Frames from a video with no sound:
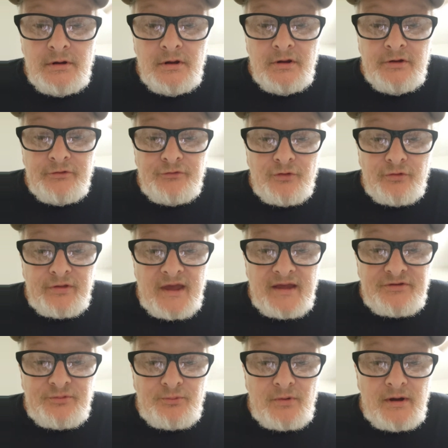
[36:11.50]
So
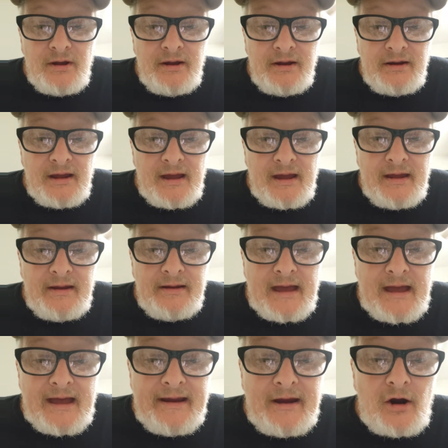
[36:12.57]
that's why
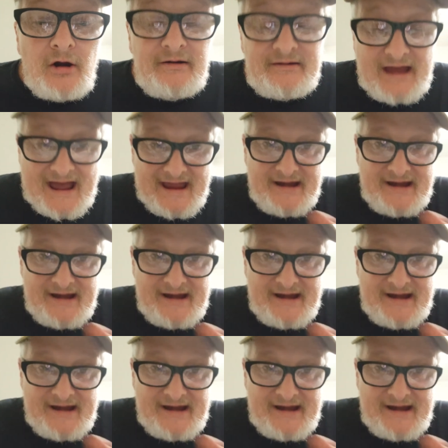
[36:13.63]
I heart.